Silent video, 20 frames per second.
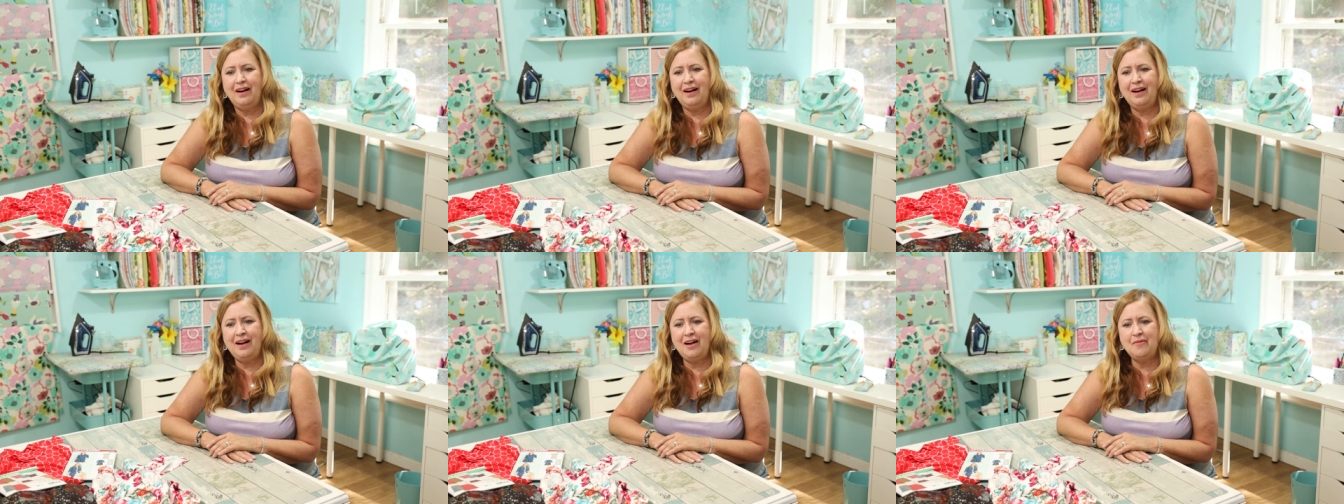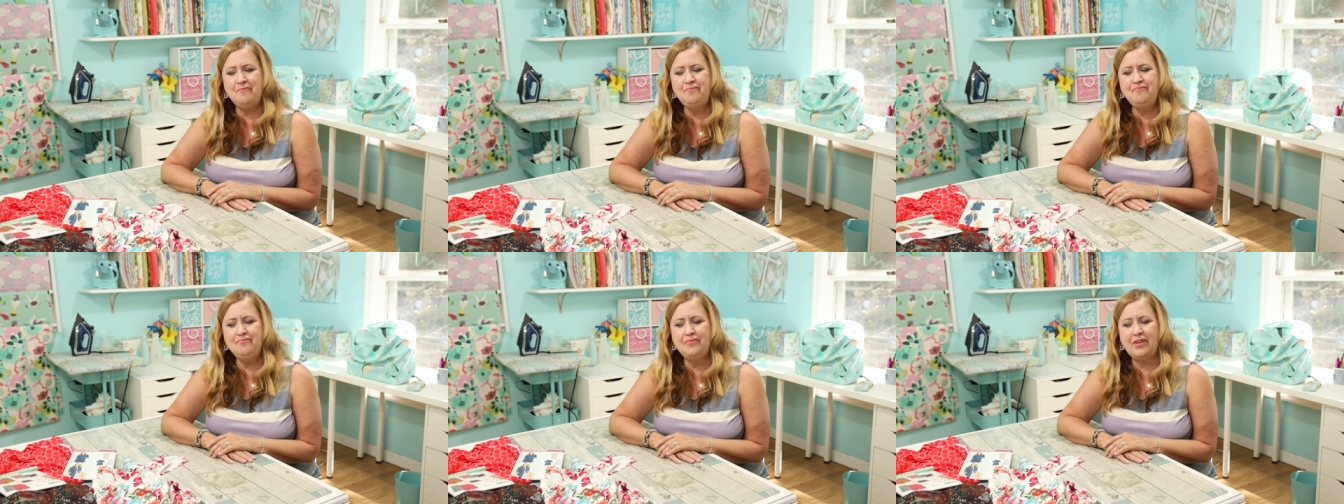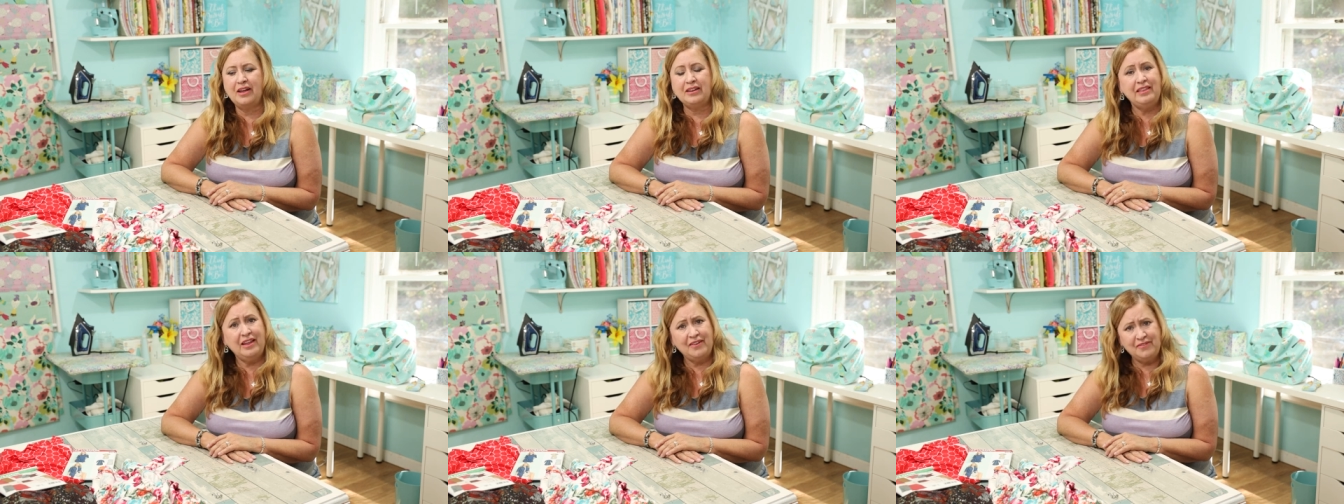Um,
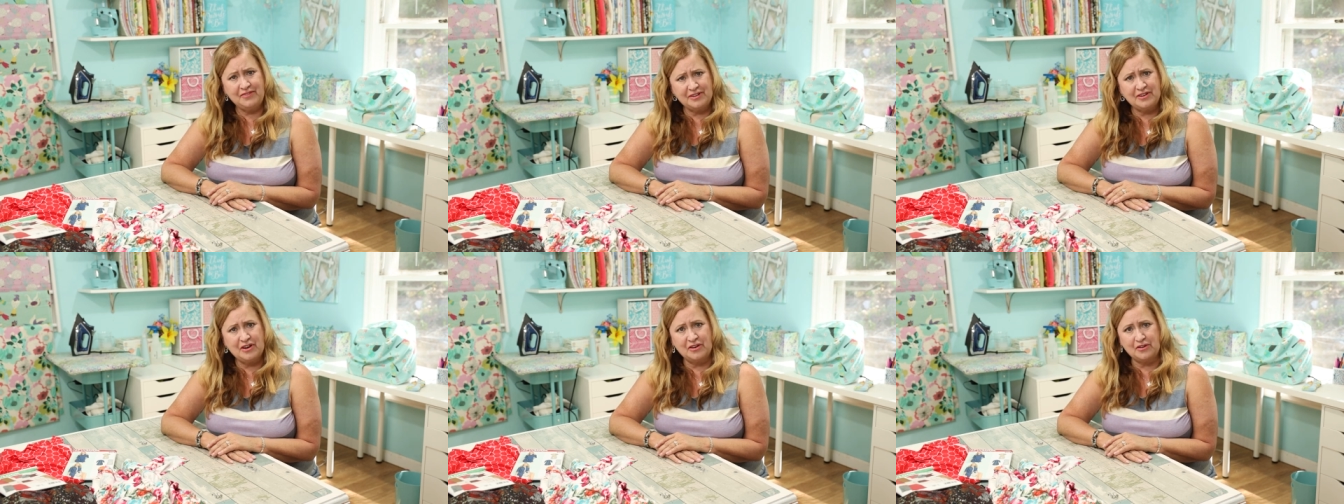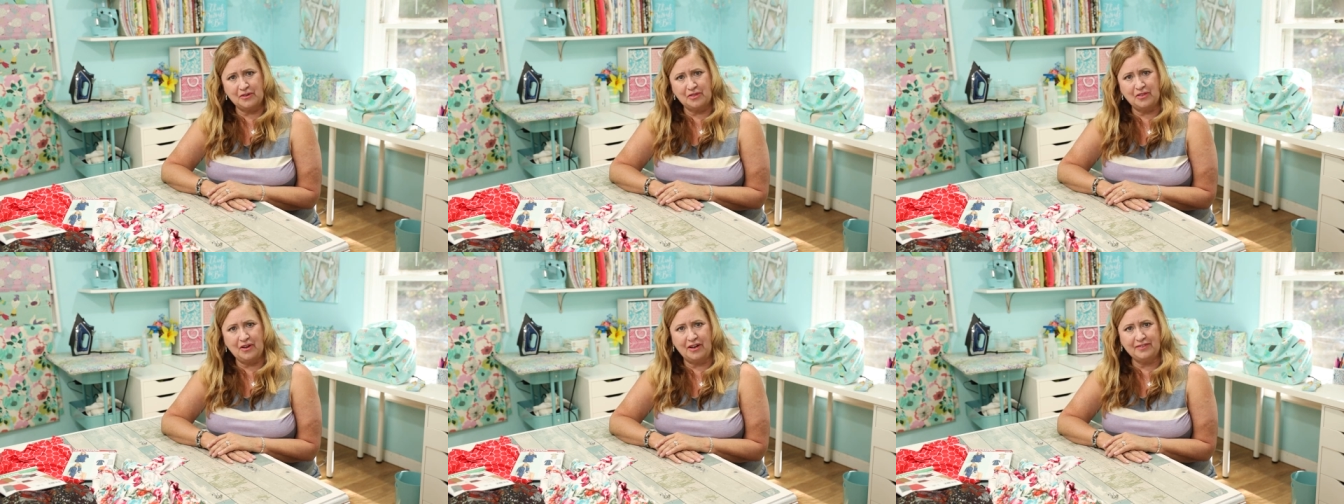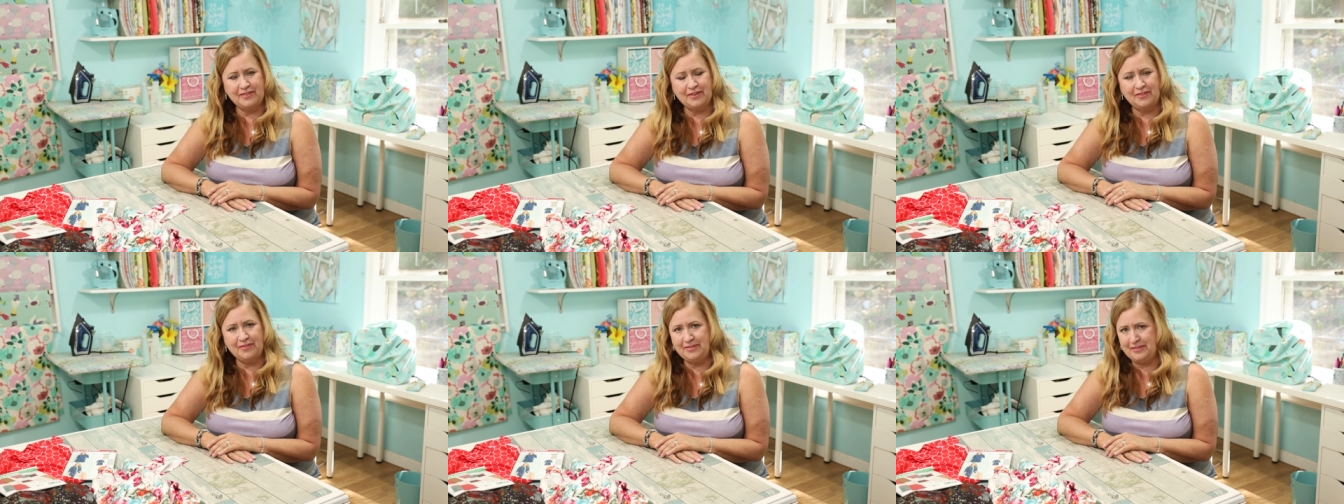I'd love to know your
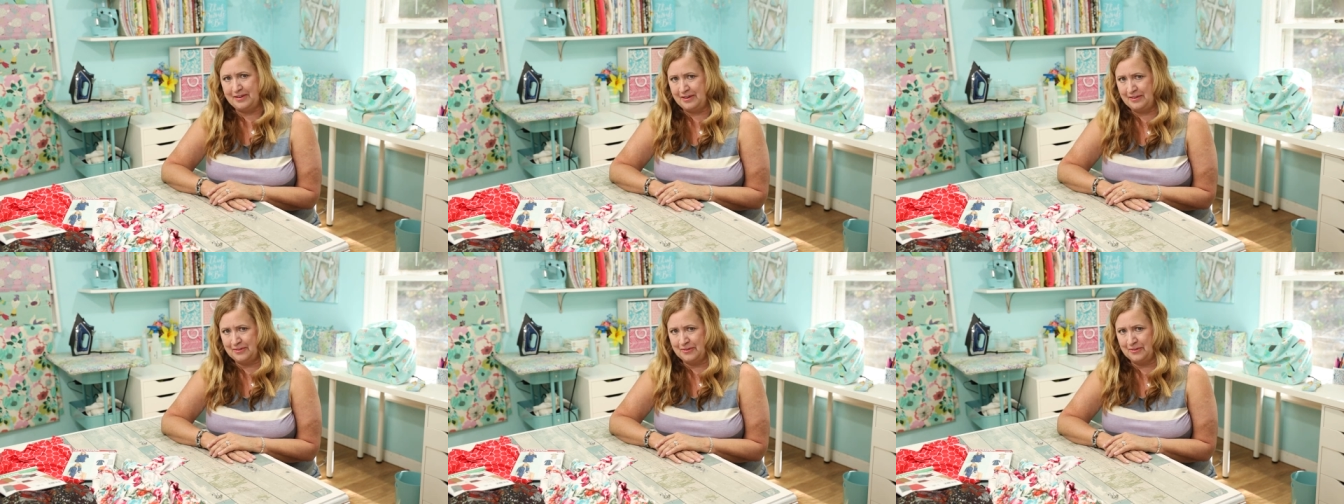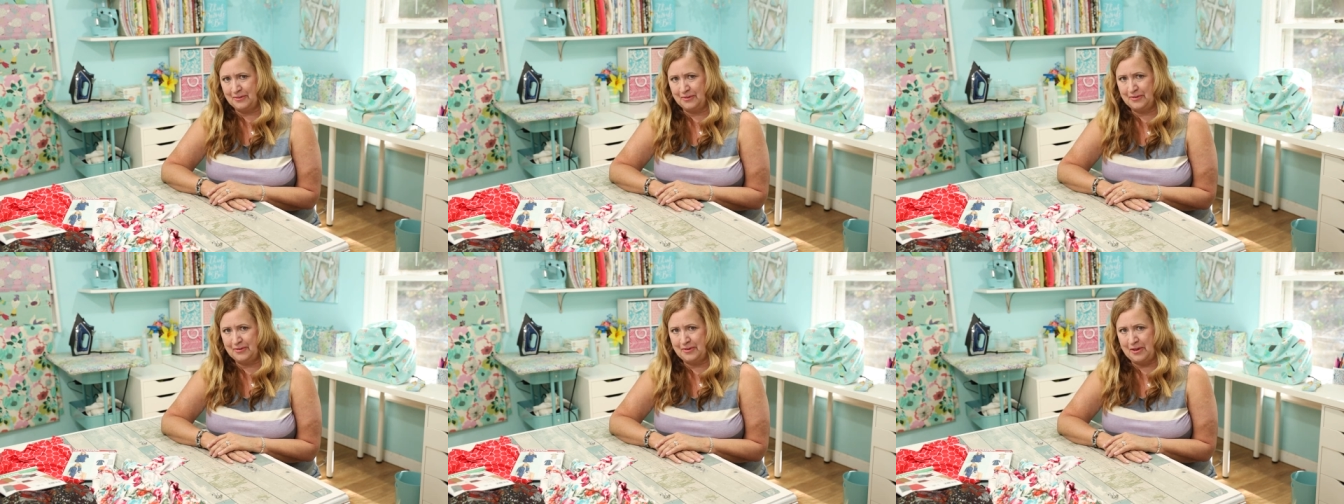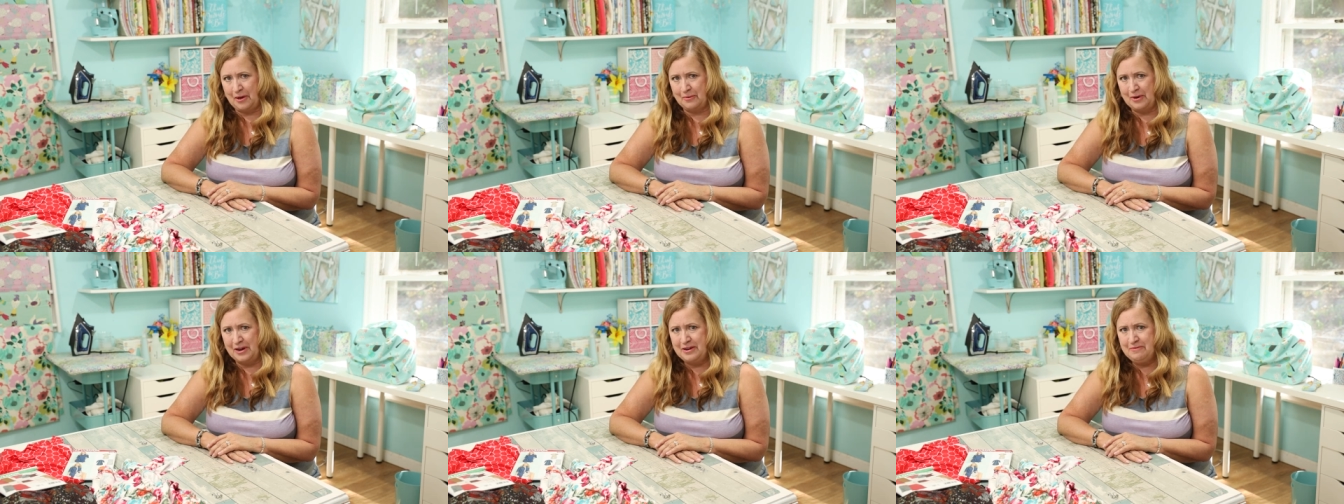thoughts on seasonal
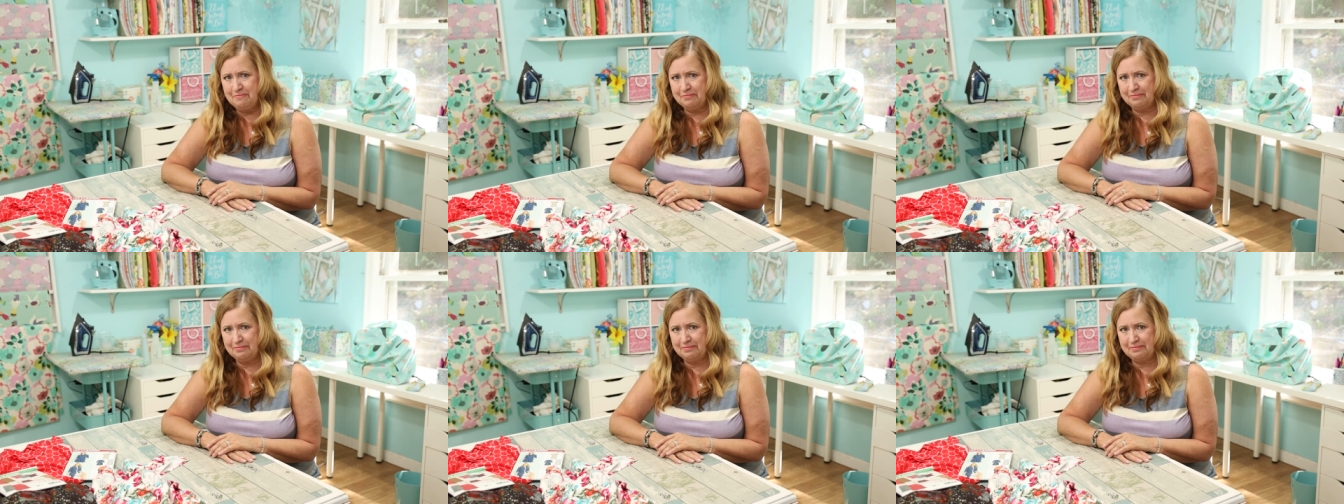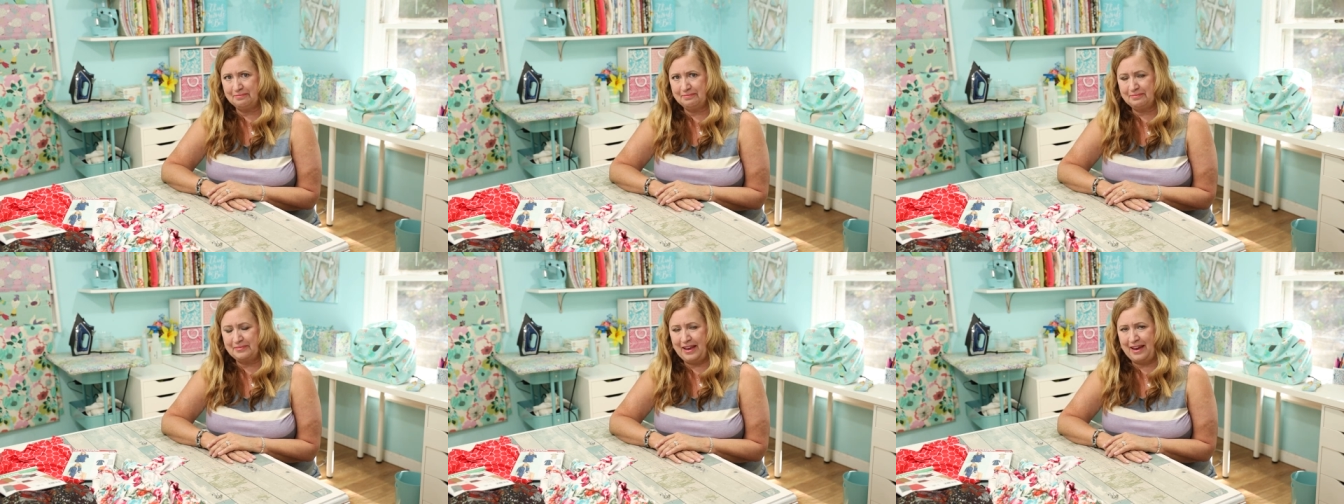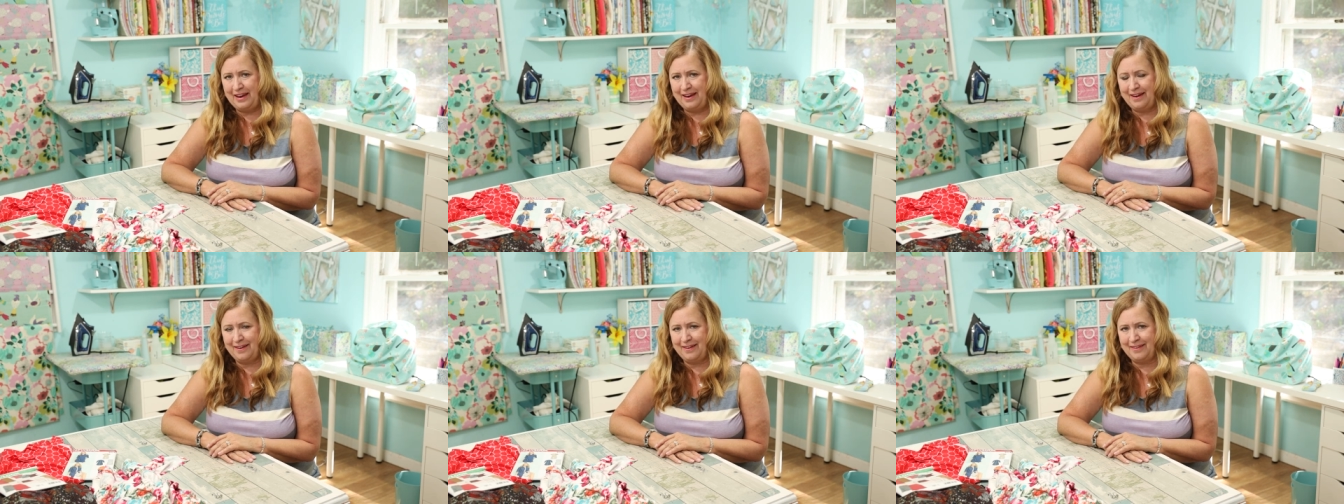sewing,
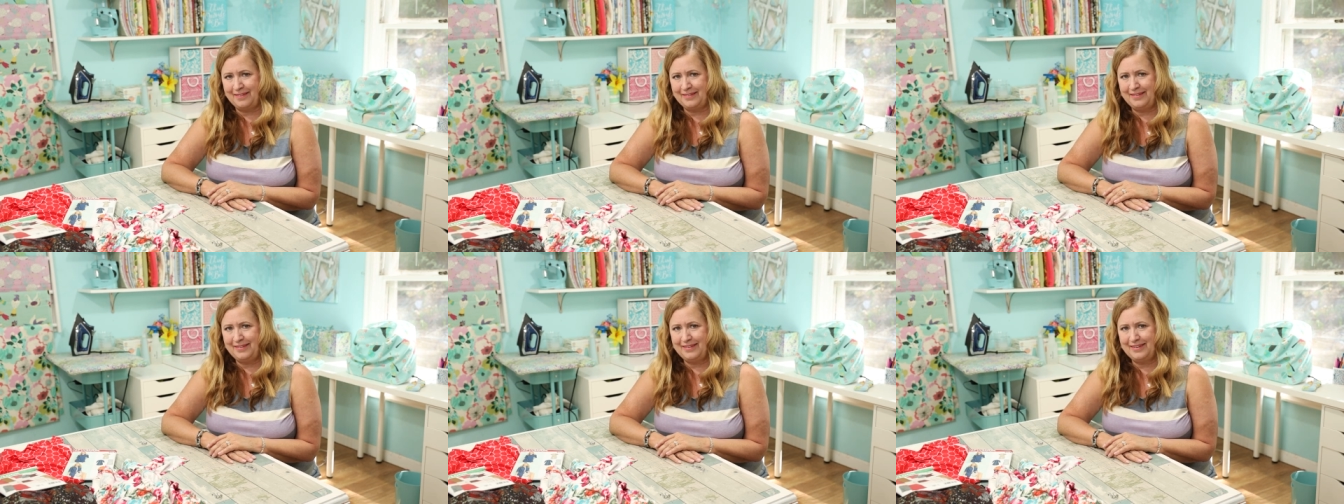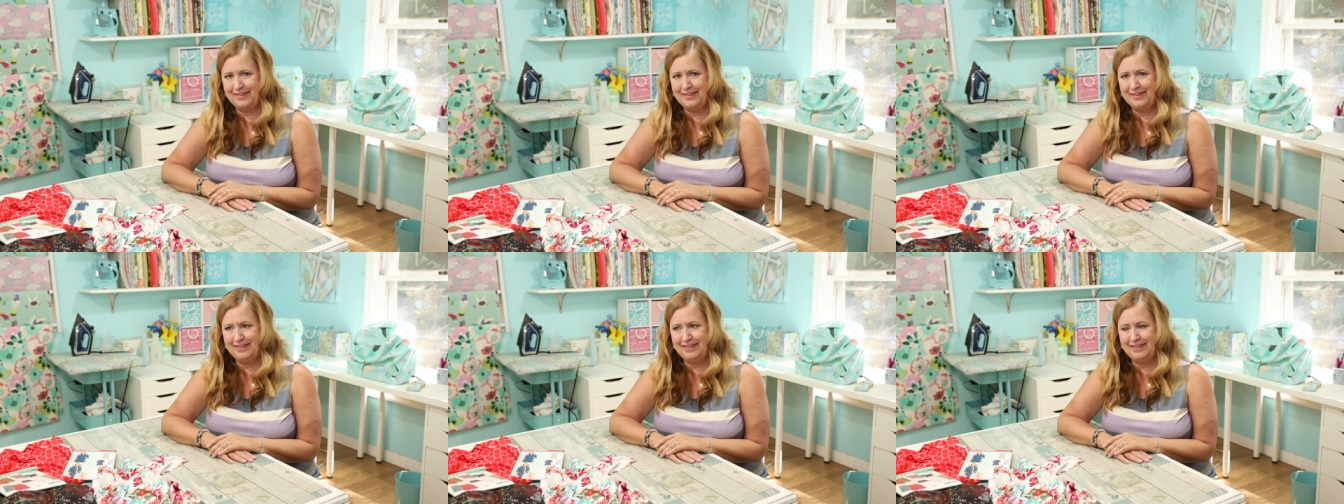and...